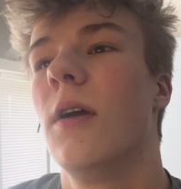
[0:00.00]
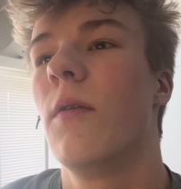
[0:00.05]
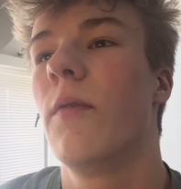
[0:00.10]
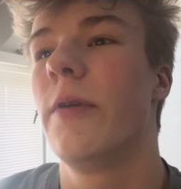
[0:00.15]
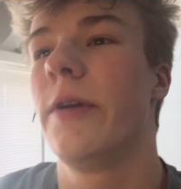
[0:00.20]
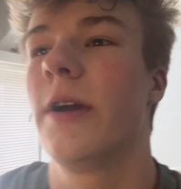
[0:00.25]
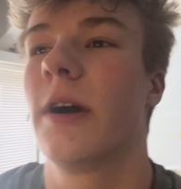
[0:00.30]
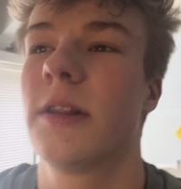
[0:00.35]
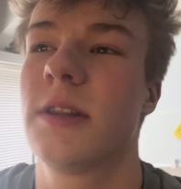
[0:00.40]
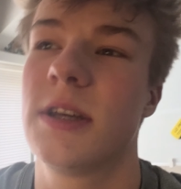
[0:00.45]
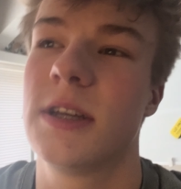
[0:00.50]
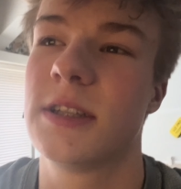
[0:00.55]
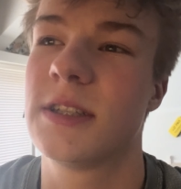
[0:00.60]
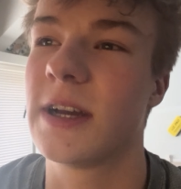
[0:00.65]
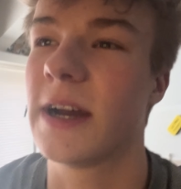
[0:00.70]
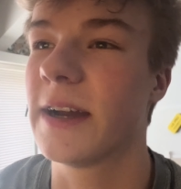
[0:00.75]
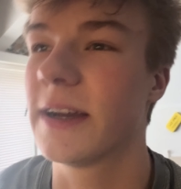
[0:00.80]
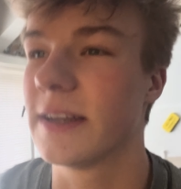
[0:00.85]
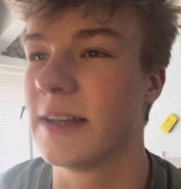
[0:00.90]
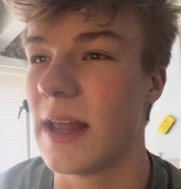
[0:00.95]
We got the
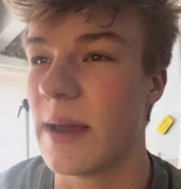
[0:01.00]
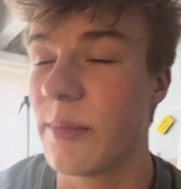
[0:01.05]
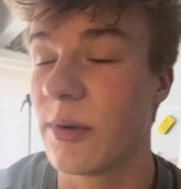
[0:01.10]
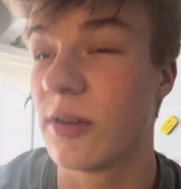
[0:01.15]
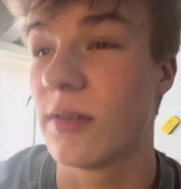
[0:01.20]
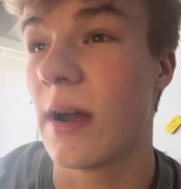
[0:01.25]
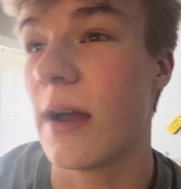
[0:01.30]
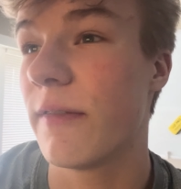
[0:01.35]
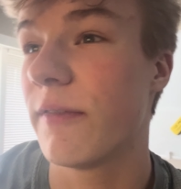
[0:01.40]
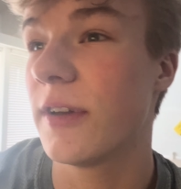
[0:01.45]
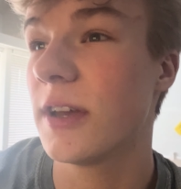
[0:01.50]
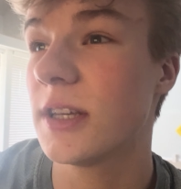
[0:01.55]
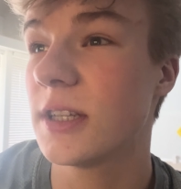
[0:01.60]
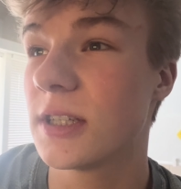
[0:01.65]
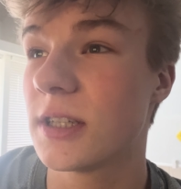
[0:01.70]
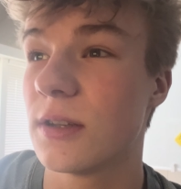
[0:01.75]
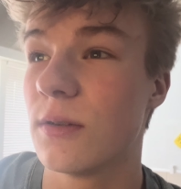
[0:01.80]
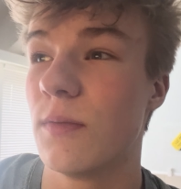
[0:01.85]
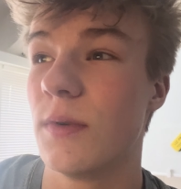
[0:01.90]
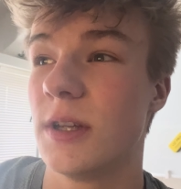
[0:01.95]
entire
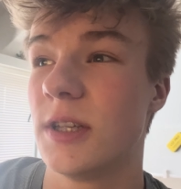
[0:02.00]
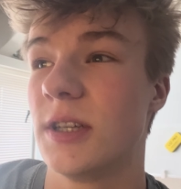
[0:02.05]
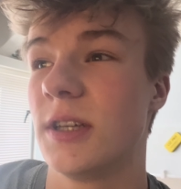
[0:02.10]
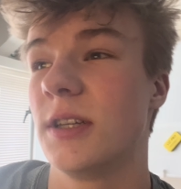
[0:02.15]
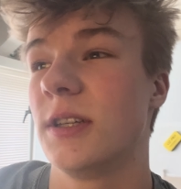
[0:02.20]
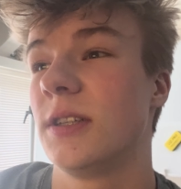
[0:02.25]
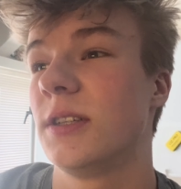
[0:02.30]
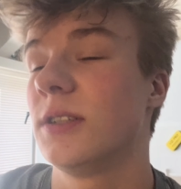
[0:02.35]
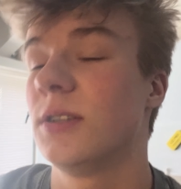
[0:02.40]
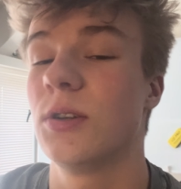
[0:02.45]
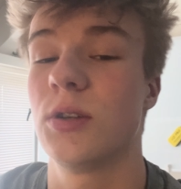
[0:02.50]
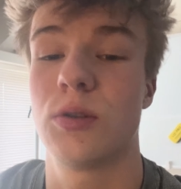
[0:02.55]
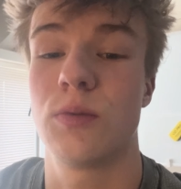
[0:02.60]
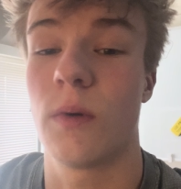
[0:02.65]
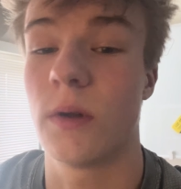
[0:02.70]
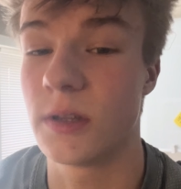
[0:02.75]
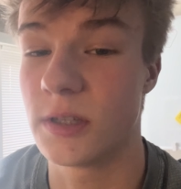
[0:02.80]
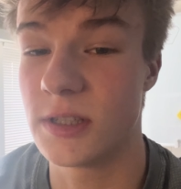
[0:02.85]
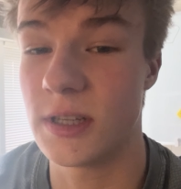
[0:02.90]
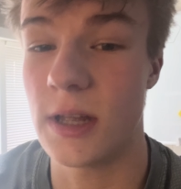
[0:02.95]
demographics, which is just
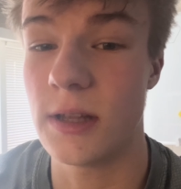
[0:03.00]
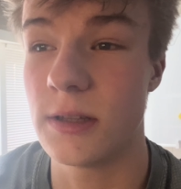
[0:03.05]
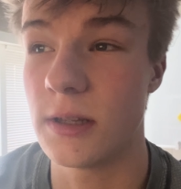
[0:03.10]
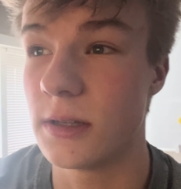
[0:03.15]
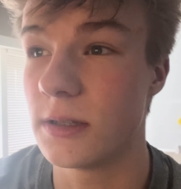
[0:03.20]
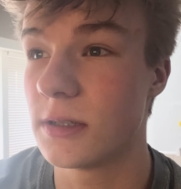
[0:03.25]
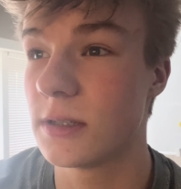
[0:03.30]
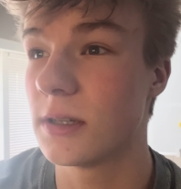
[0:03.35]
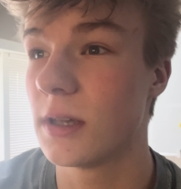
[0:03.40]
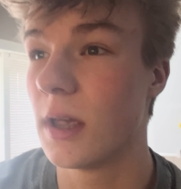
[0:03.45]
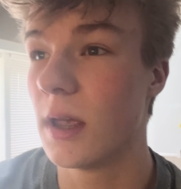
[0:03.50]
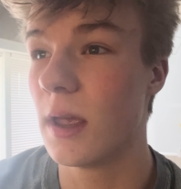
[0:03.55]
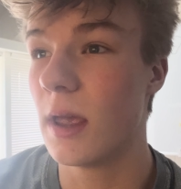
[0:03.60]
one sentence,